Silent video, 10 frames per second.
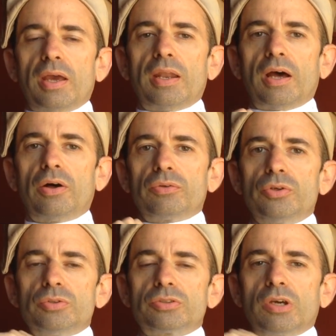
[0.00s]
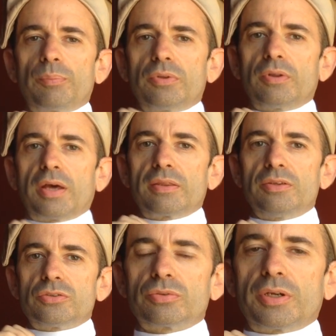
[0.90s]
and I'll do something like
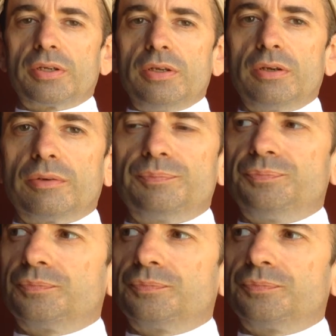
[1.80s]
this right here.